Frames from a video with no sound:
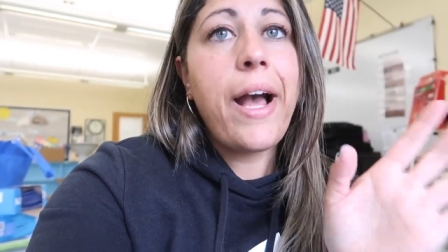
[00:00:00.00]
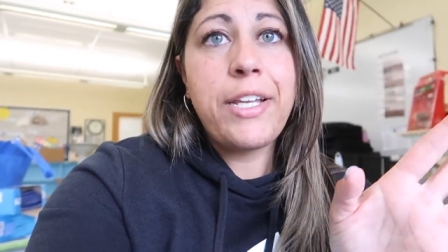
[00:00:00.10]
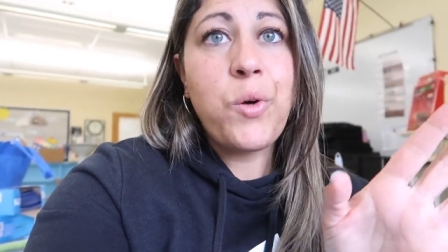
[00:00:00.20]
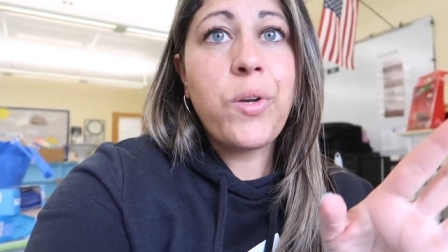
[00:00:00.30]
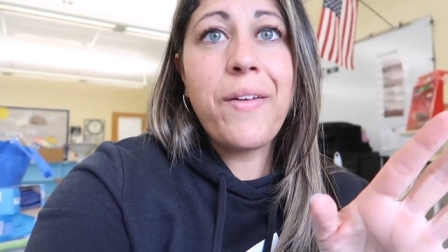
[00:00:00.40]
I
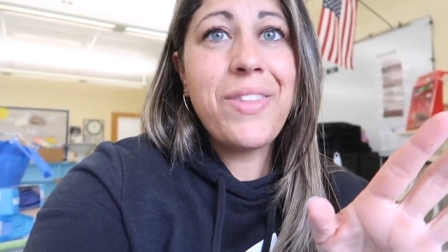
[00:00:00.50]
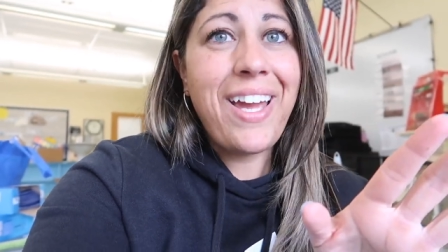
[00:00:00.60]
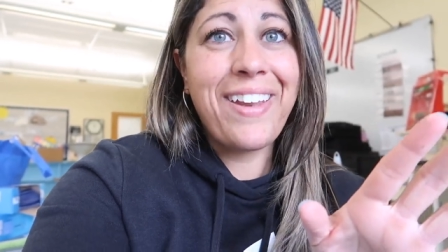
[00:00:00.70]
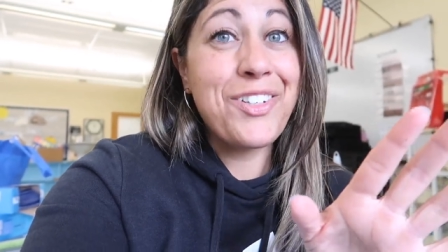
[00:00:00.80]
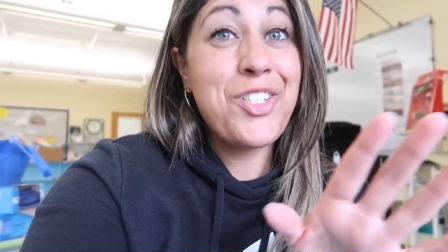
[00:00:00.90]
don't have the
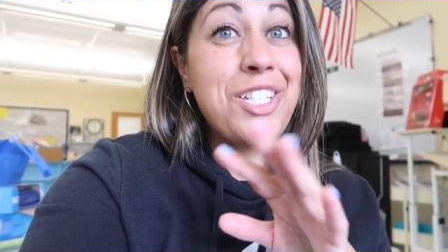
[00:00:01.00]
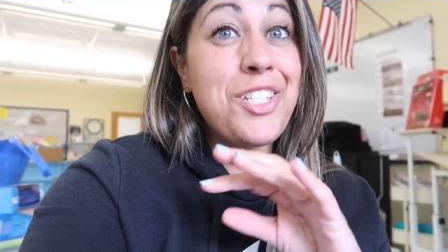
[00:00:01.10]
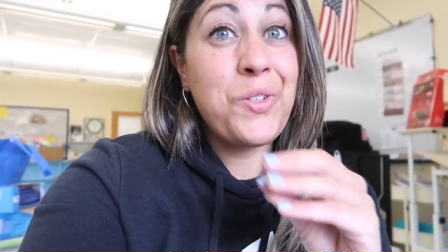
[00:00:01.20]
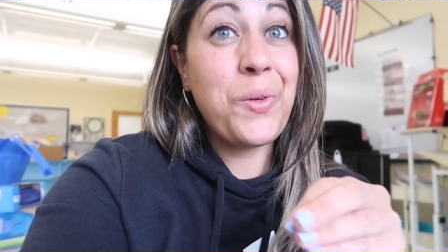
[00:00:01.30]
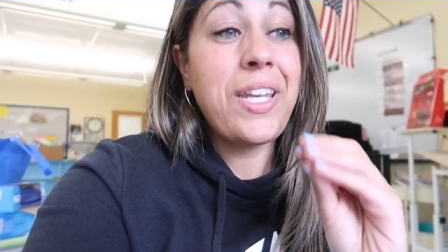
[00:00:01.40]
energy to
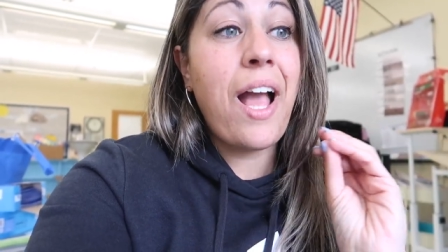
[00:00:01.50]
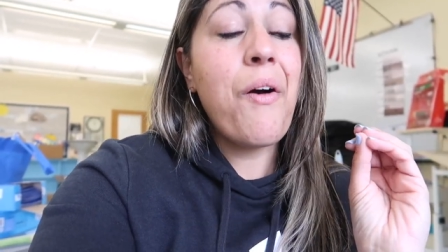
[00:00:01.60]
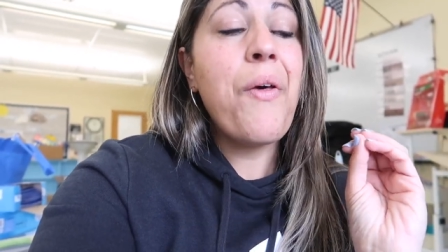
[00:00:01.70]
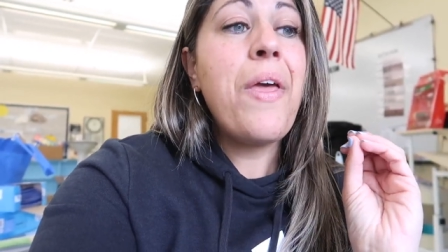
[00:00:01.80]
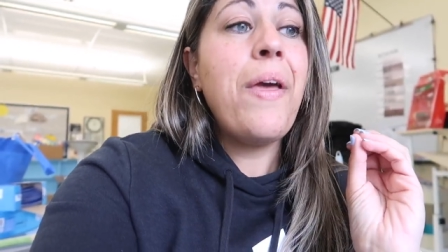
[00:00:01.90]
do it now,